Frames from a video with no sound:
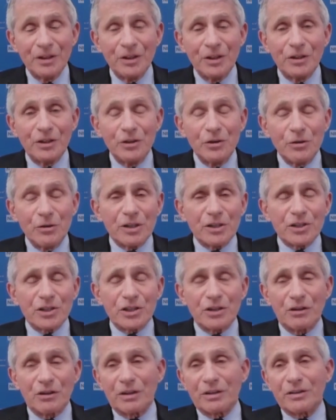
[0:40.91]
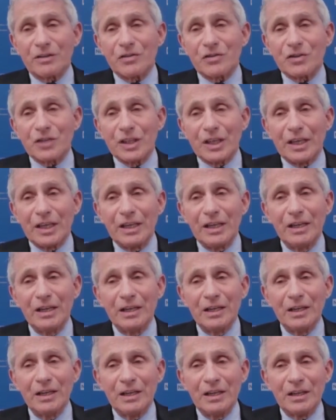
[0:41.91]
you can start to see
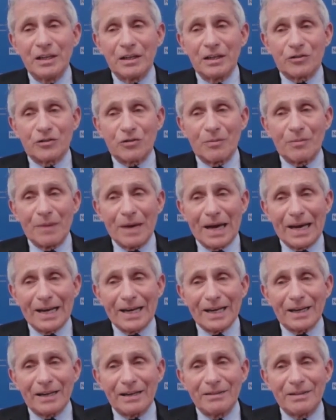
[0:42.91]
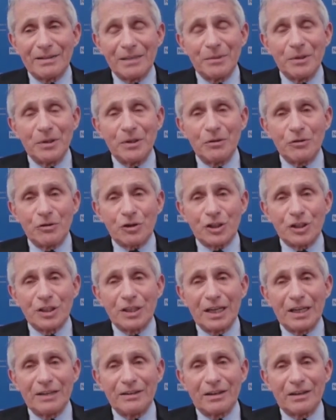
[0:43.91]
a dramatic diminution
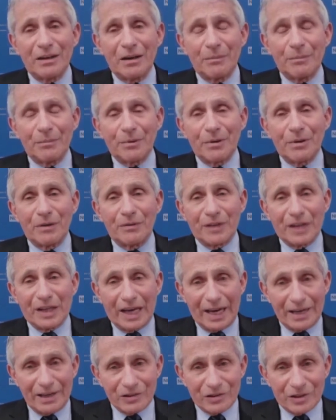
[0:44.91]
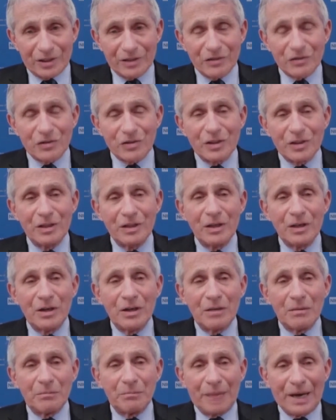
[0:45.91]
in the number of cases
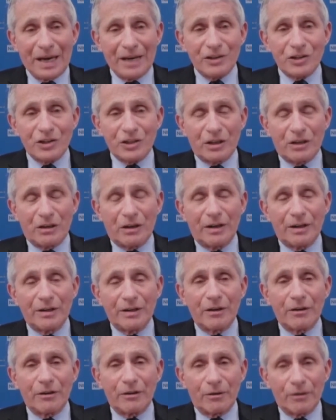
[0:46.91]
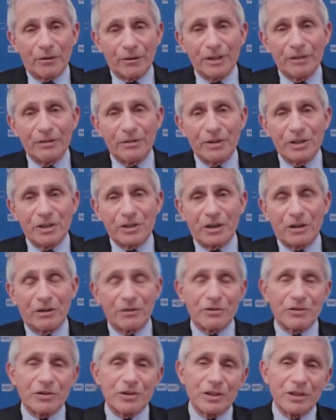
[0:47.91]
based on early
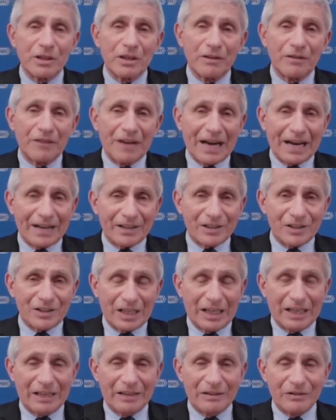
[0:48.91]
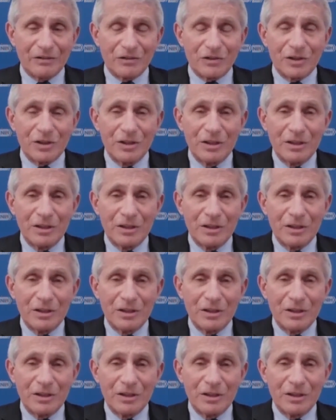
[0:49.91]
results of vaccines.